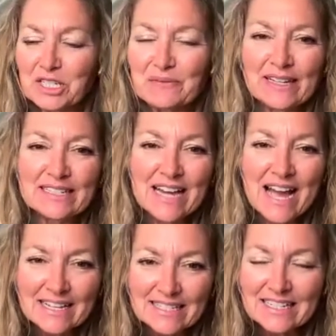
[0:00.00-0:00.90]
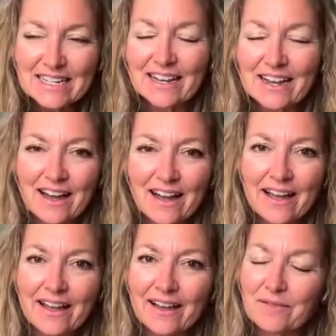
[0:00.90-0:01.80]
much it's fantastic
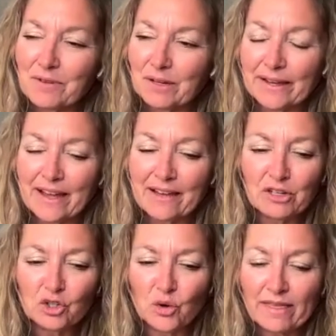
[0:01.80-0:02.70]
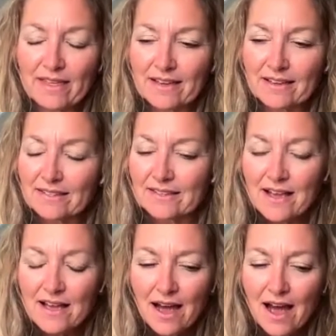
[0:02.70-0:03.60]
i really have oh. enjoyed this
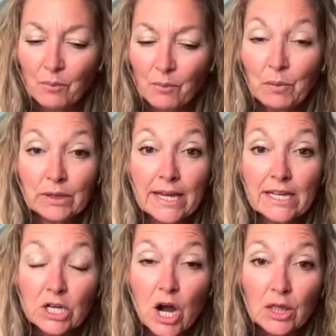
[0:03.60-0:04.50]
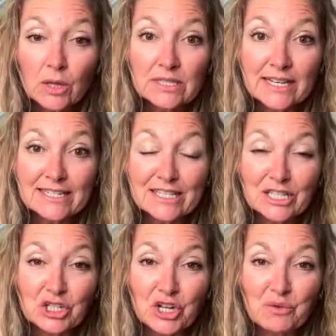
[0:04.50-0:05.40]
um, we will link to all those things in the
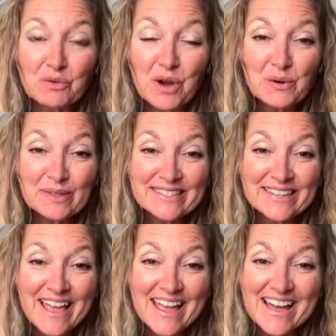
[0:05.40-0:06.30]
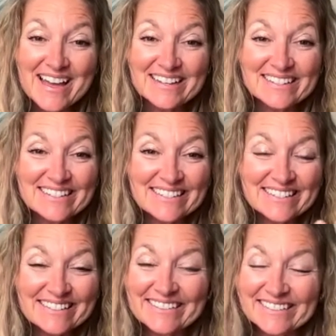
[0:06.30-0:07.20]
show notes and
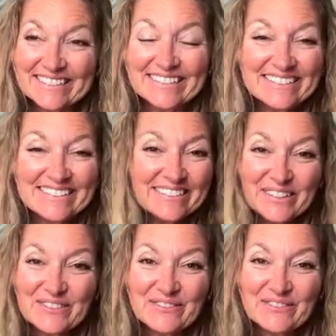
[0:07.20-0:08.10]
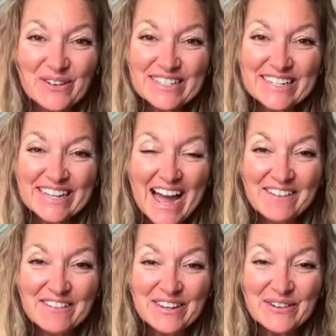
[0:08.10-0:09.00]
look forward to
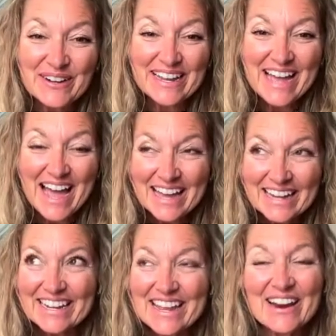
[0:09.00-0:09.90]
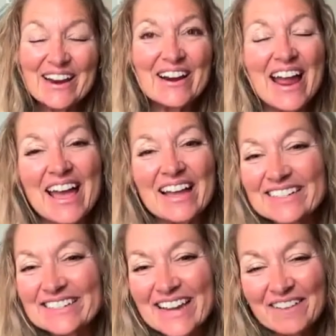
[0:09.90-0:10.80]
having yeah. you again here. And yeah,
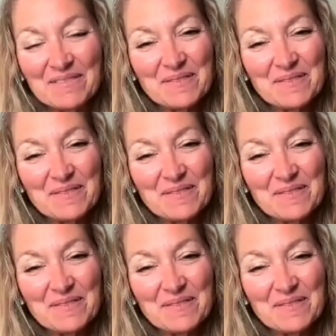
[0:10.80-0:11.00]
thanks